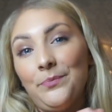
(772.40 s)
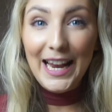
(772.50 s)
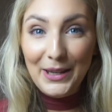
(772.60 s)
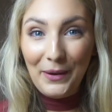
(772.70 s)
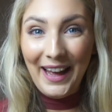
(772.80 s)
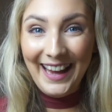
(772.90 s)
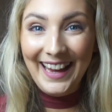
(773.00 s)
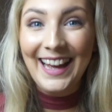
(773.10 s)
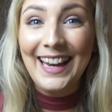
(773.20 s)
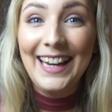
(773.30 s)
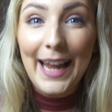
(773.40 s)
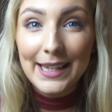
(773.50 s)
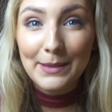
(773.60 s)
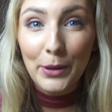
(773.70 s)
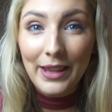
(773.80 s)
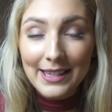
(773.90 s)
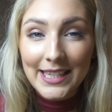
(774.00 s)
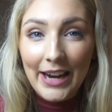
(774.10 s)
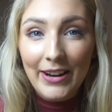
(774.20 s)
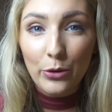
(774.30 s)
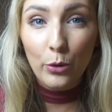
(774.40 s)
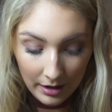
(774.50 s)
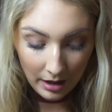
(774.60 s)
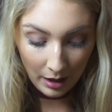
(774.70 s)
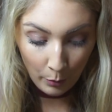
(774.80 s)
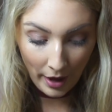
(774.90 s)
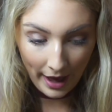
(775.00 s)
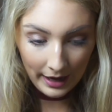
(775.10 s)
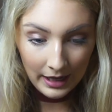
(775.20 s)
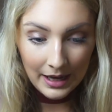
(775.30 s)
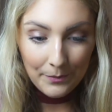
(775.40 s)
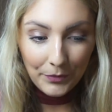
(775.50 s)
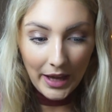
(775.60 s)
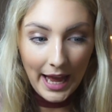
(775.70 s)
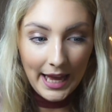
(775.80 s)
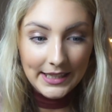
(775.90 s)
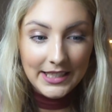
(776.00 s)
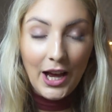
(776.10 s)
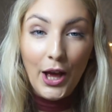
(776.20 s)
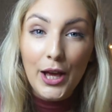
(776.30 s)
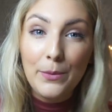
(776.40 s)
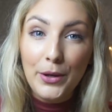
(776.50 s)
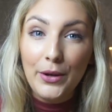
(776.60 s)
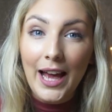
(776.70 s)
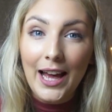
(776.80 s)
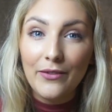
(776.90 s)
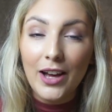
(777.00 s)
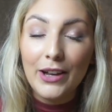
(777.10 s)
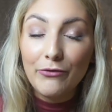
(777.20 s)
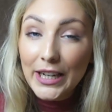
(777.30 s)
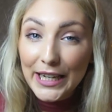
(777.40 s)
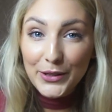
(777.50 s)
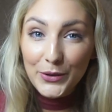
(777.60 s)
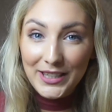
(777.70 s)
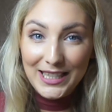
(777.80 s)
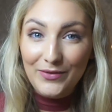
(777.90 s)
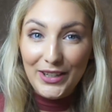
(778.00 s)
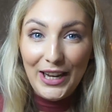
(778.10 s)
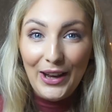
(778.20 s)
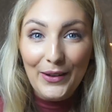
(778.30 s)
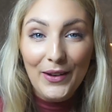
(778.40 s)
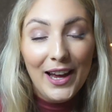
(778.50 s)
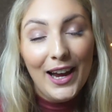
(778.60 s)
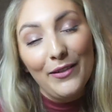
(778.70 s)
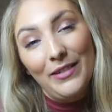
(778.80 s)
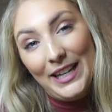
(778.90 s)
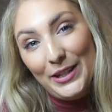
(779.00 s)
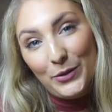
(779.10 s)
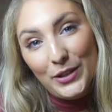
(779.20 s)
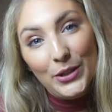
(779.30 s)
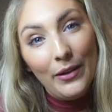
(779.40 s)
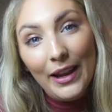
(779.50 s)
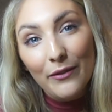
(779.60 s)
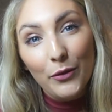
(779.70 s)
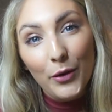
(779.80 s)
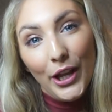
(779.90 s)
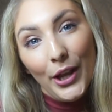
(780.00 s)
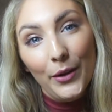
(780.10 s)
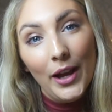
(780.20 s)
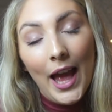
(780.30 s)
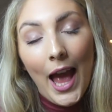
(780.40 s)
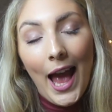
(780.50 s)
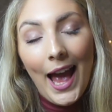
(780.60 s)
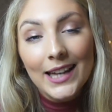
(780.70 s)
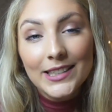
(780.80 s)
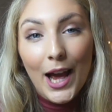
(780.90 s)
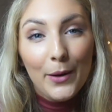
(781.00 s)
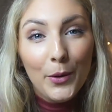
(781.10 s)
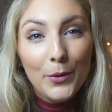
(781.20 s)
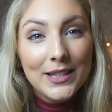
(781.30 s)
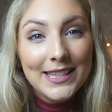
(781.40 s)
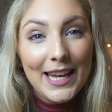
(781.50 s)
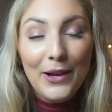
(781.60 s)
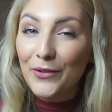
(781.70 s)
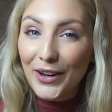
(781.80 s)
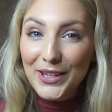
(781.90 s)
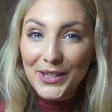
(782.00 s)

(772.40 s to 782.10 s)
Anyway, let's put that scary thought away, and I hope you have really enjoyed this video. I really enjoyed doing it for you, and I will see you very